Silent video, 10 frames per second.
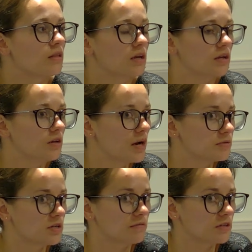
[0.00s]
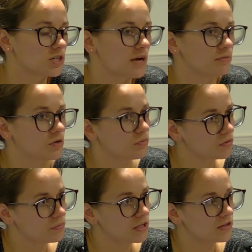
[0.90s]
the adoption of the chapter
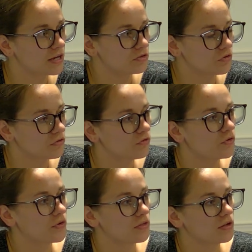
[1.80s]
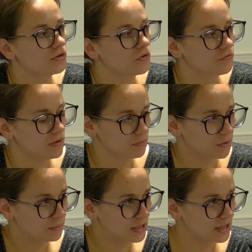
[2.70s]
would be scheduled for the
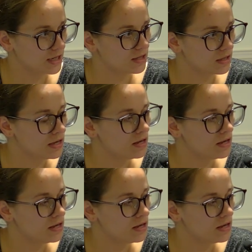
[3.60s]
November meeting.